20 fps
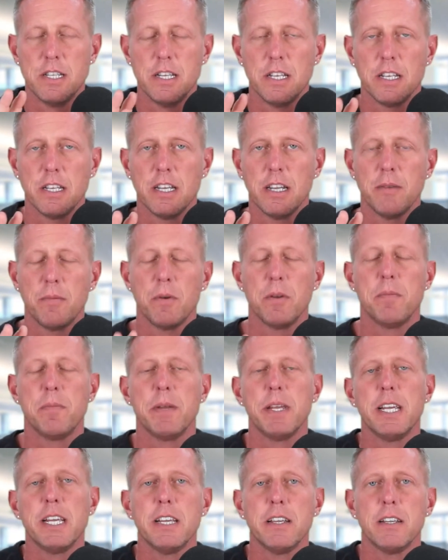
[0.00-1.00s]
it would
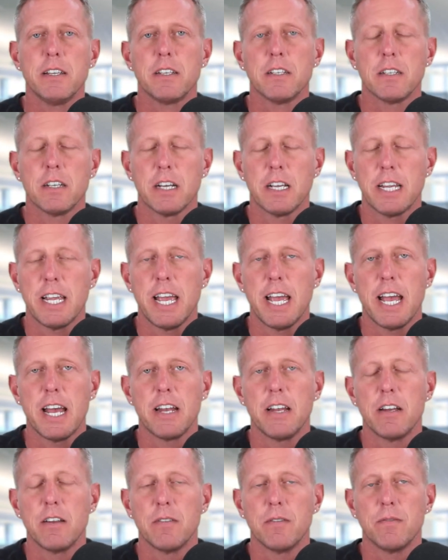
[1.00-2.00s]
be,
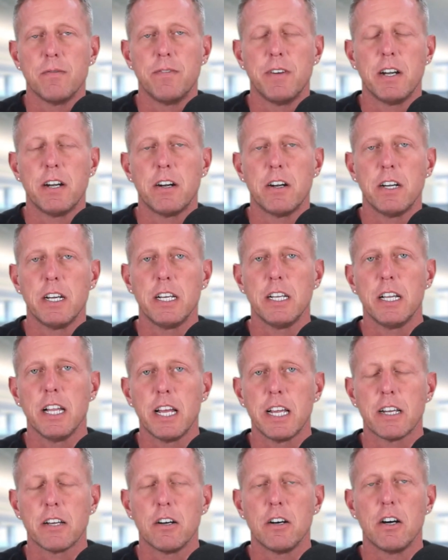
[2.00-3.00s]
again, very
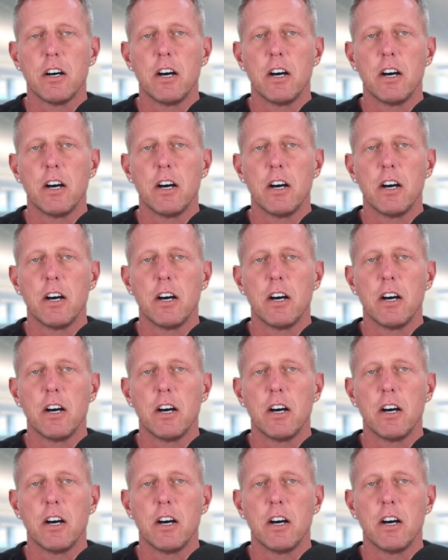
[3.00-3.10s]
like